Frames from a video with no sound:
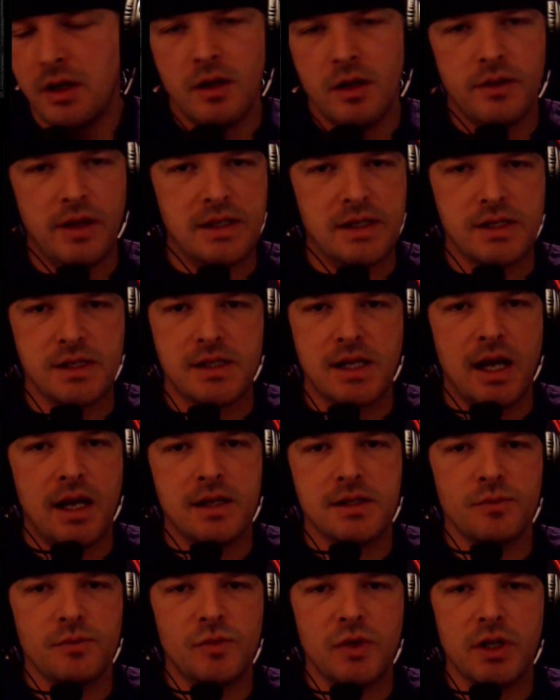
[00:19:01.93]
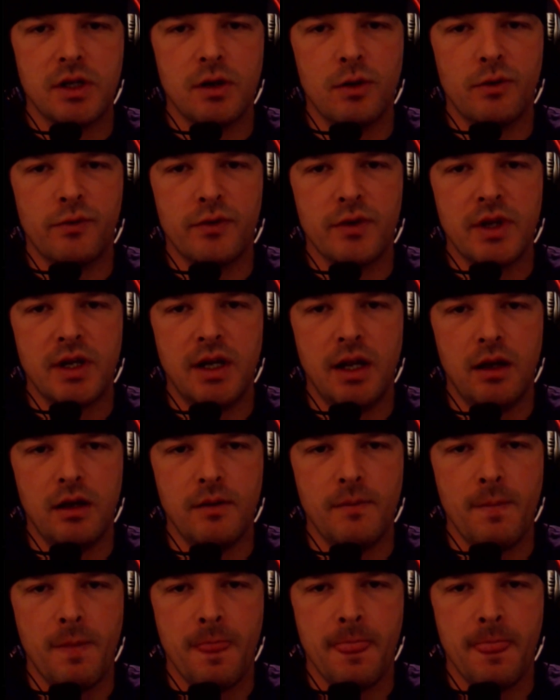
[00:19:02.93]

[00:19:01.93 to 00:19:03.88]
That's as high as I'm gonna go for the day,